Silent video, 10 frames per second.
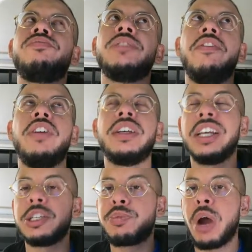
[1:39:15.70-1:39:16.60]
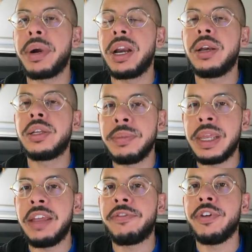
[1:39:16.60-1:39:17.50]
you could sell this property to me
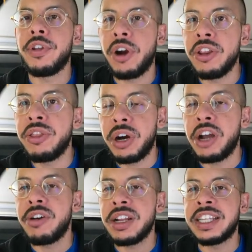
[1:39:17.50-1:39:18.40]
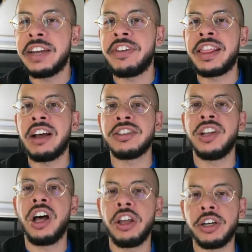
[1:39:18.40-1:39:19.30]
for
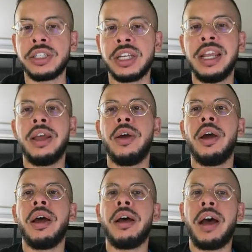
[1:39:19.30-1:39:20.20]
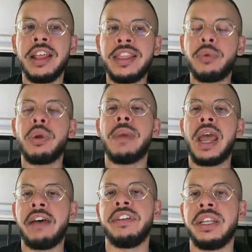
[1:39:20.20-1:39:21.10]
$370,000, I think we might have
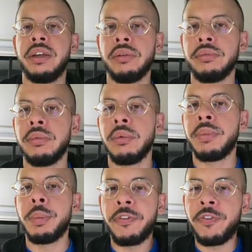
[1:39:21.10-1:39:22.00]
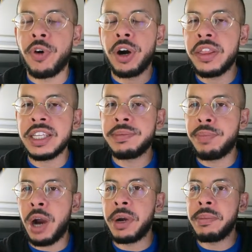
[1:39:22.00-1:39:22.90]
a deal. But before this
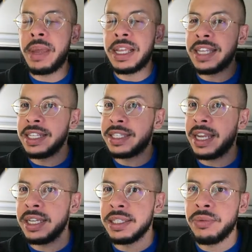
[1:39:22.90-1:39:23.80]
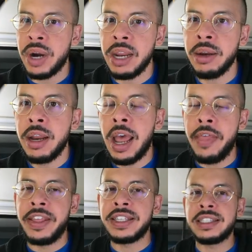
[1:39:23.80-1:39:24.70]
property makes sense, guys, right? And
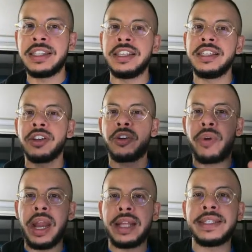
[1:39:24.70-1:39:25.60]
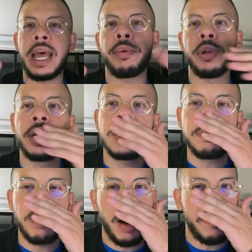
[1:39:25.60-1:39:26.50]
this is a great example. Look at this
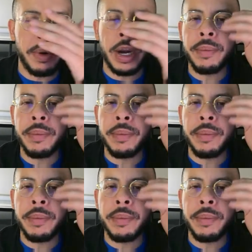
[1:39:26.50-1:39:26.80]
property, right?